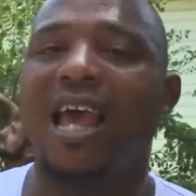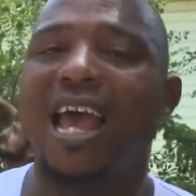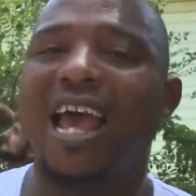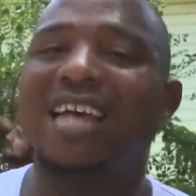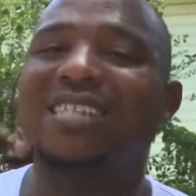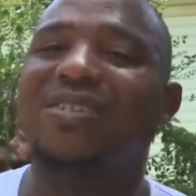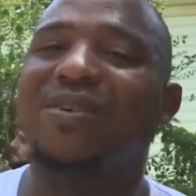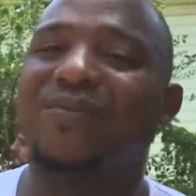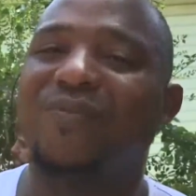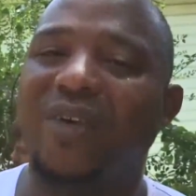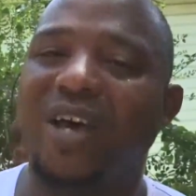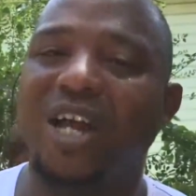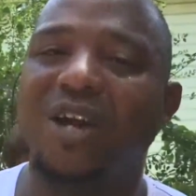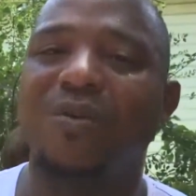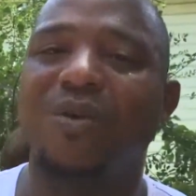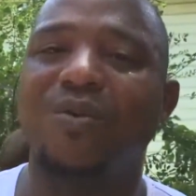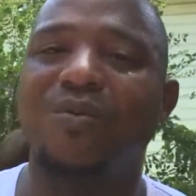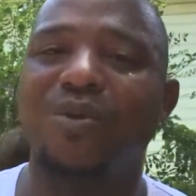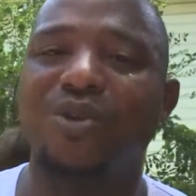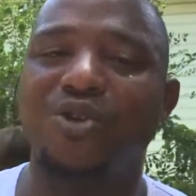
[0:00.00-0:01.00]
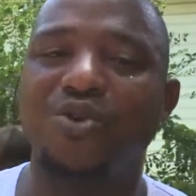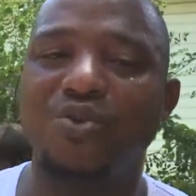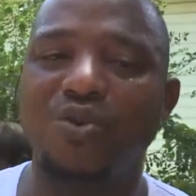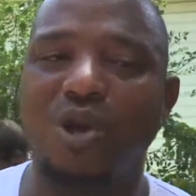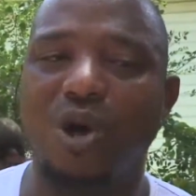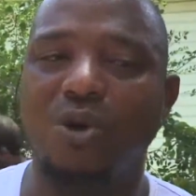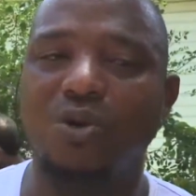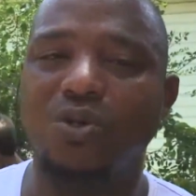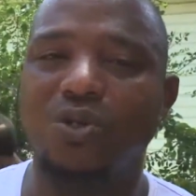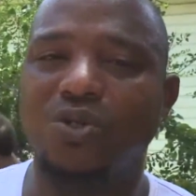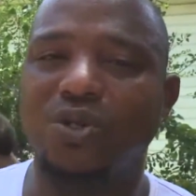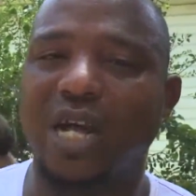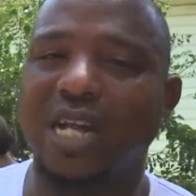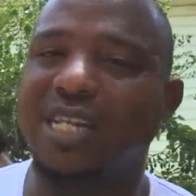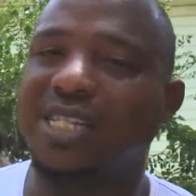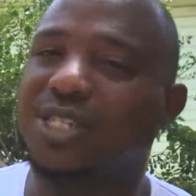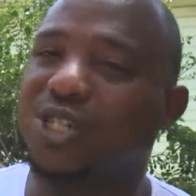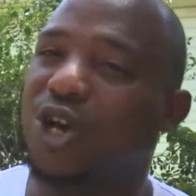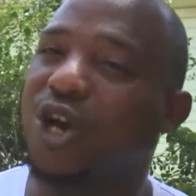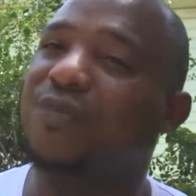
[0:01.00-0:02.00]
As a veteran, when you go try
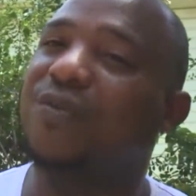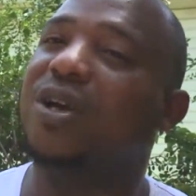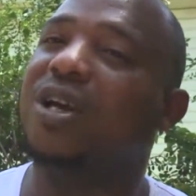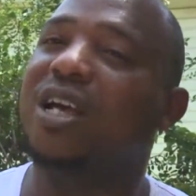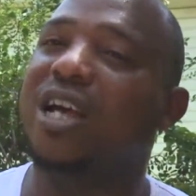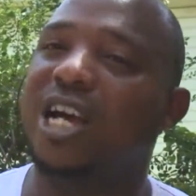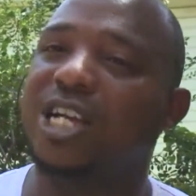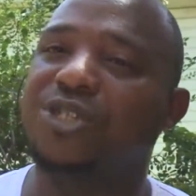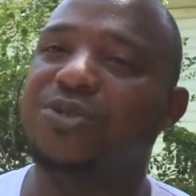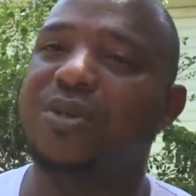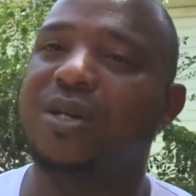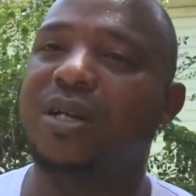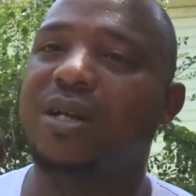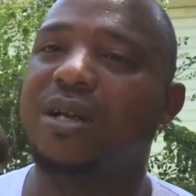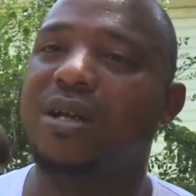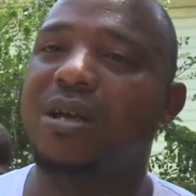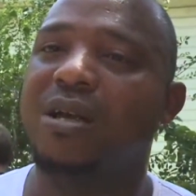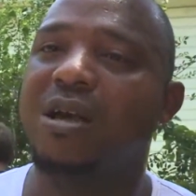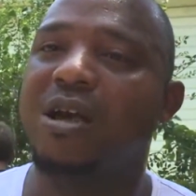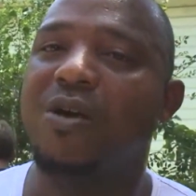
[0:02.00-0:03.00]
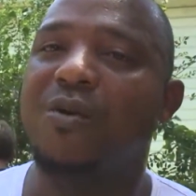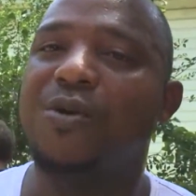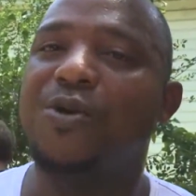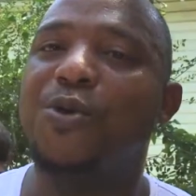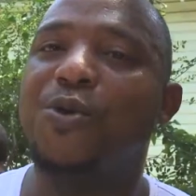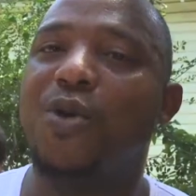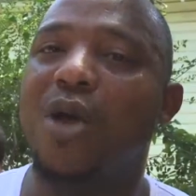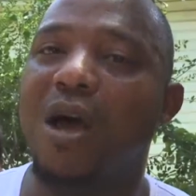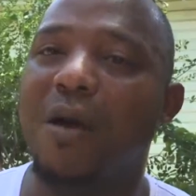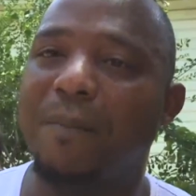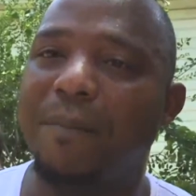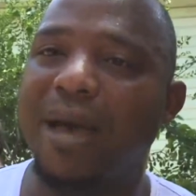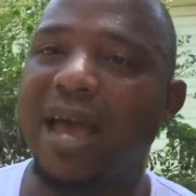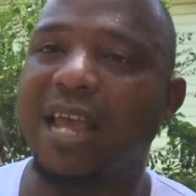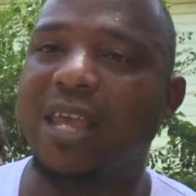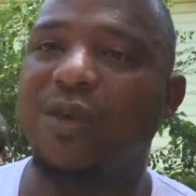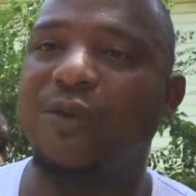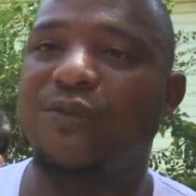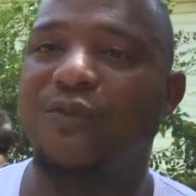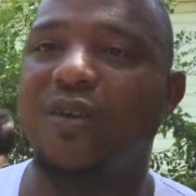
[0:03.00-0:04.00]
to serve your country, when you come
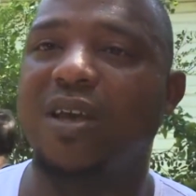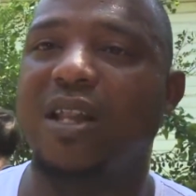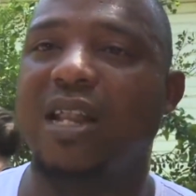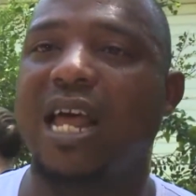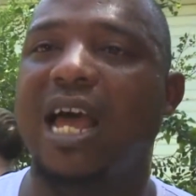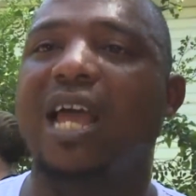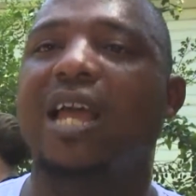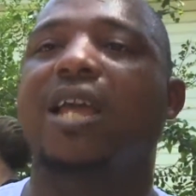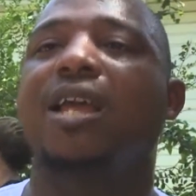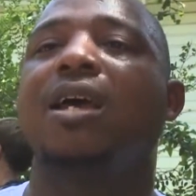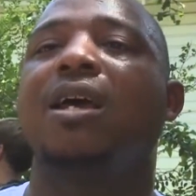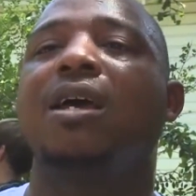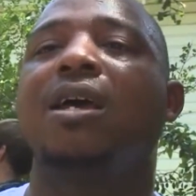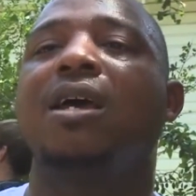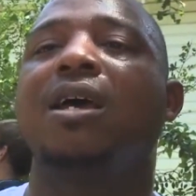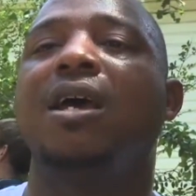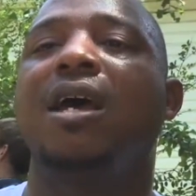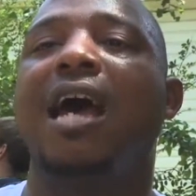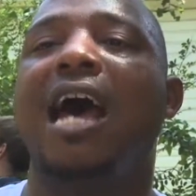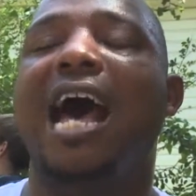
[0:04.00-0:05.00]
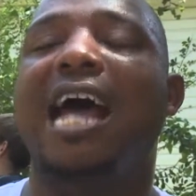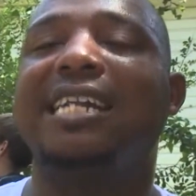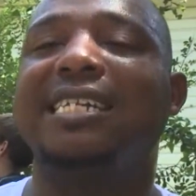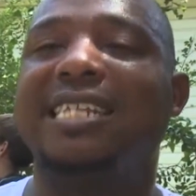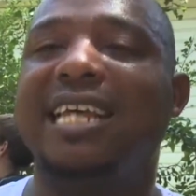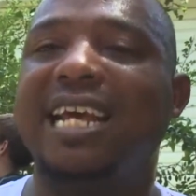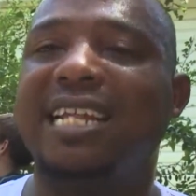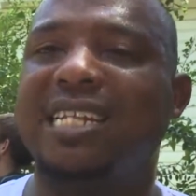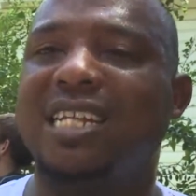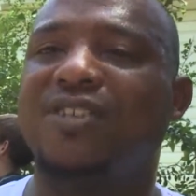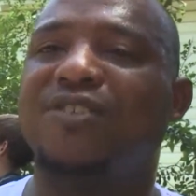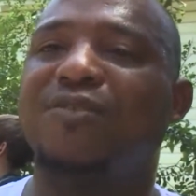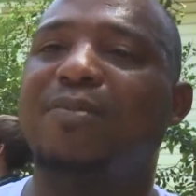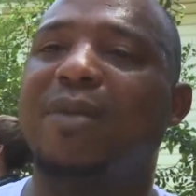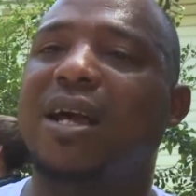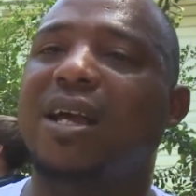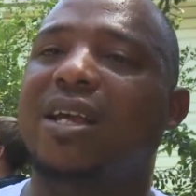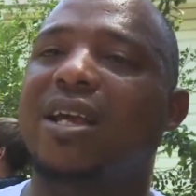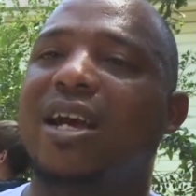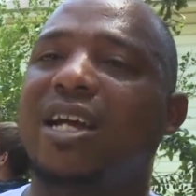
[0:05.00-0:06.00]
back, you feel like I did this for
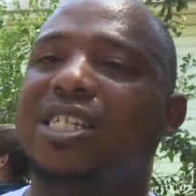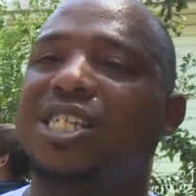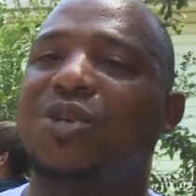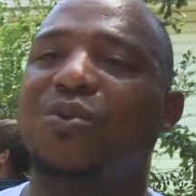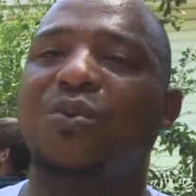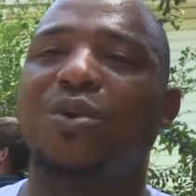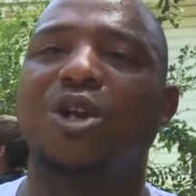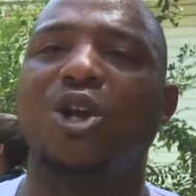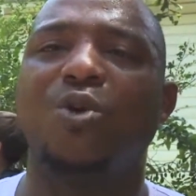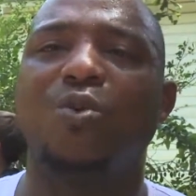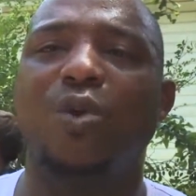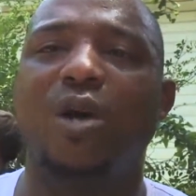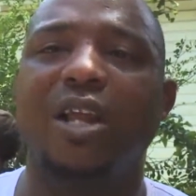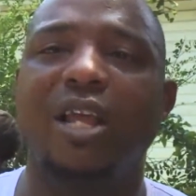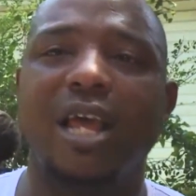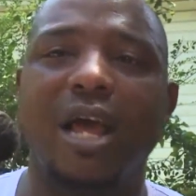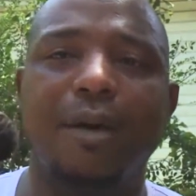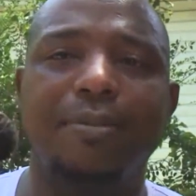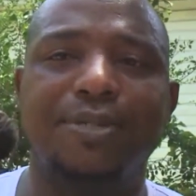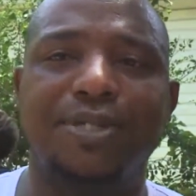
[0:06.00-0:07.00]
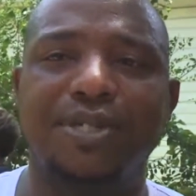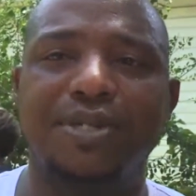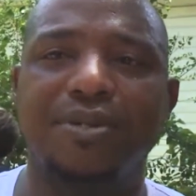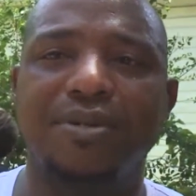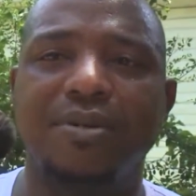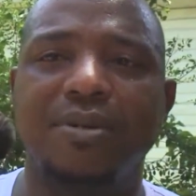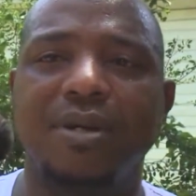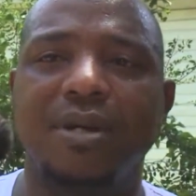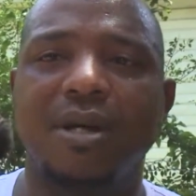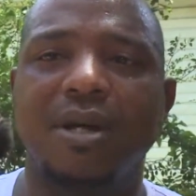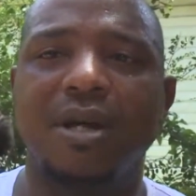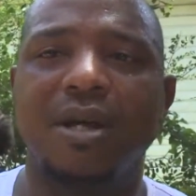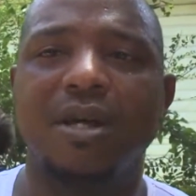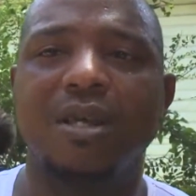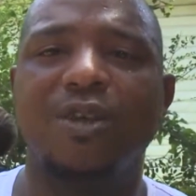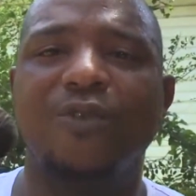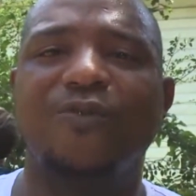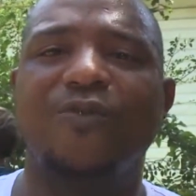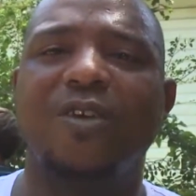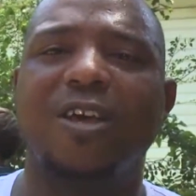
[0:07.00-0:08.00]
my country. And when no one helps you,
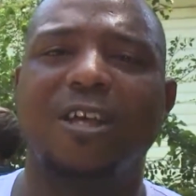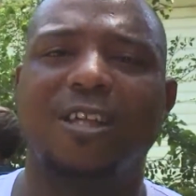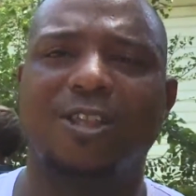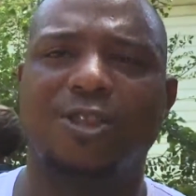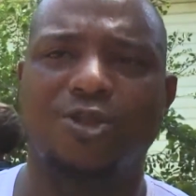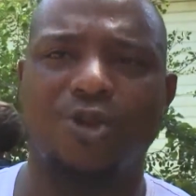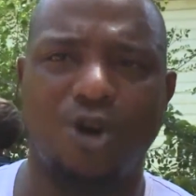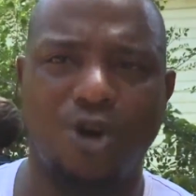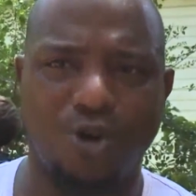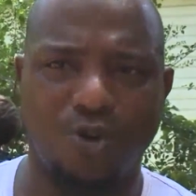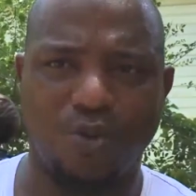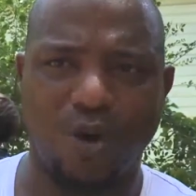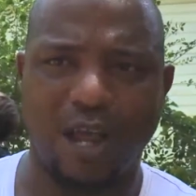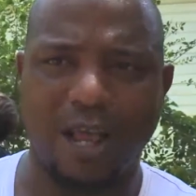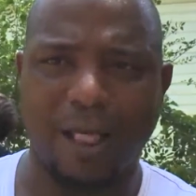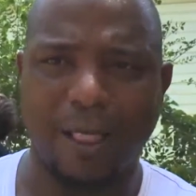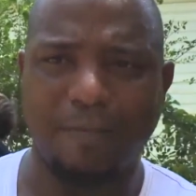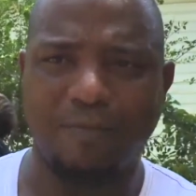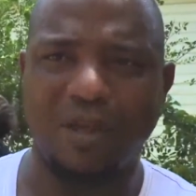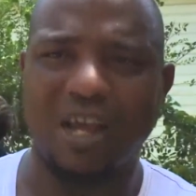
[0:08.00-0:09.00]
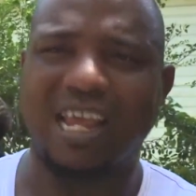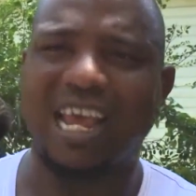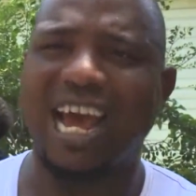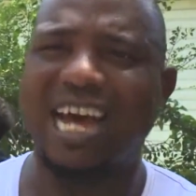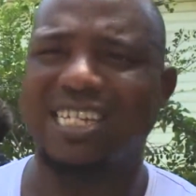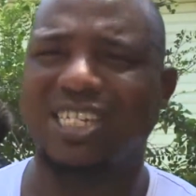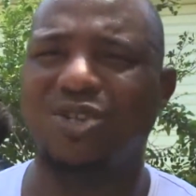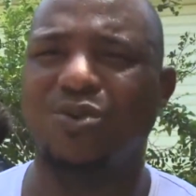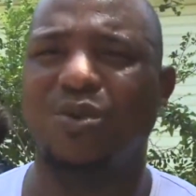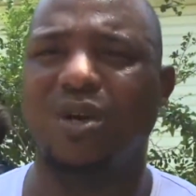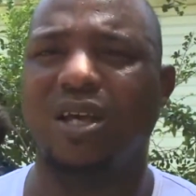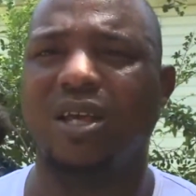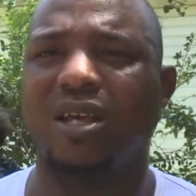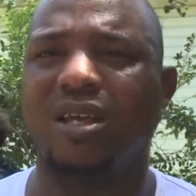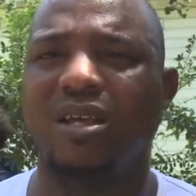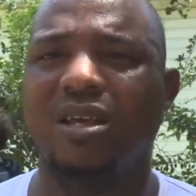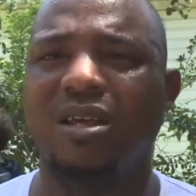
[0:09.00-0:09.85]
you feel thrown away, a castaway.